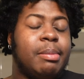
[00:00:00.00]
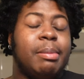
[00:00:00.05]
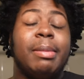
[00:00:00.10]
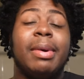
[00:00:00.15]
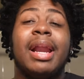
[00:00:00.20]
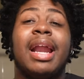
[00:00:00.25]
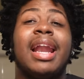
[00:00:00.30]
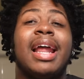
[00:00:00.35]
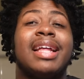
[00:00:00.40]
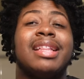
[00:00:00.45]

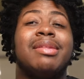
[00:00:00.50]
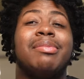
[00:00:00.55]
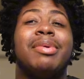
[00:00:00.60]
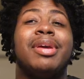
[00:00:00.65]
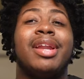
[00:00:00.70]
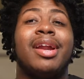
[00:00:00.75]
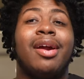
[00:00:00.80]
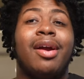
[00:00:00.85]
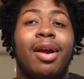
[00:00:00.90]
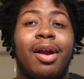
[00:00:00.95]
But I like to
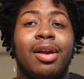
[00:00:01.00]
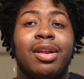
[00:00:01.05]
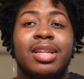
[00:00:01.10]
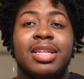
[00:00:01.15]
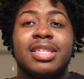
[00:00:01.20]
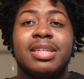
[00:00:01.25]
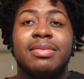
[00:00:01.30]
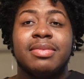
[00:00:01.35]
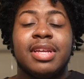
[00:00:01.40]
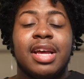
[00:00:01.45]
be there early
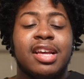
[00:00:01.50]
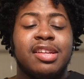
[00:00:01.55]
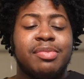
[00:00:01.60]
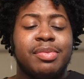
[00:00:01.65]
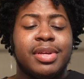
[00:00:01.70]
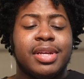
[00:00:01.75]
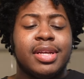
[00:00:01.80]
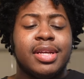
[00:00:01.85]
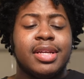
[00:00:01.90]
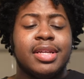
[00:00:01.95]
sometimes
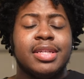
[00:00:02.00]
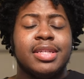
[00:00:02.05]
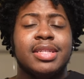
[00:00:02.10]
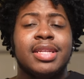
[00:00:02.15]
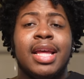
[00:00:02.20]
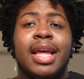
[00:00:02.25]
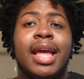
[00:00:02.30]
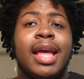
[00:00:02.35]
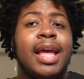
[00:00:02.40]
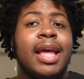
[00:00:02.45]
because
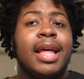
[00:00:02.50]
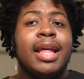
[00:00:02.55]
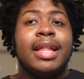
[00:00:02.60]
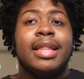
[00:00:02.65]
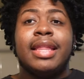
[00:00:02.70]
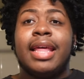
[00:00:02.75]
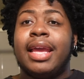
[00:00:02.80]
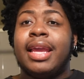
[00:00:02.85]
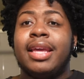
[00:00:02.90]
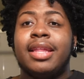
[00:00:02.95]

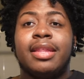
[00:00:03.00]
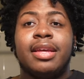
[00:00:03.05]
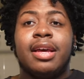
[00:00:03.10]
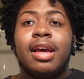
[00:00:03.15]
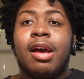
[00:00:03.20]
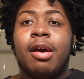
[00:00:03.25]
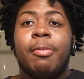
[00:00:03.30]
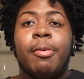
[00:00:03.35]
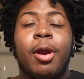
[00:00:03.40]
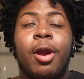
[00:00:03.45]
they either
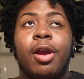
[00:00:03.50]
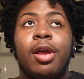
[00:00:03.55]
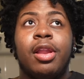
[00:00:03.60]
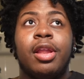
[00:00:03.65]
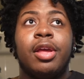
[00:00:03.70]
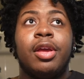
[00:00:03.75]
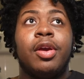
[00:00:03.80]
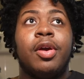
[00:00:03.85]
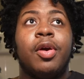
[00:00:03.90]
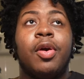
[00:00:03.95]
come
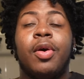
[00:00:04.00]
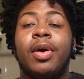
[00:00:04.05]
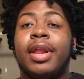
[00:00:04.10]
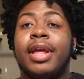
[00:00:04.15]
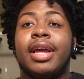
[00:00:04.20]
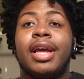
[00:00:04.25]
early or they